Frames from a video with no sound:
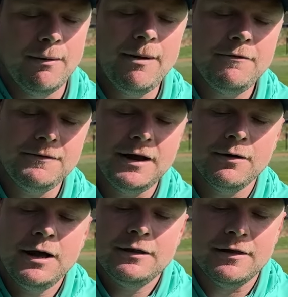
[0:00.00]
We both
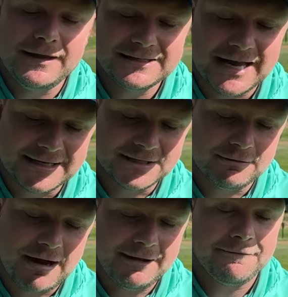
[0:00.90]
know that these irons
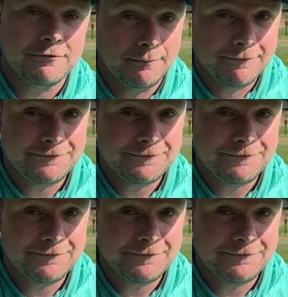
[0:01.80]
derive from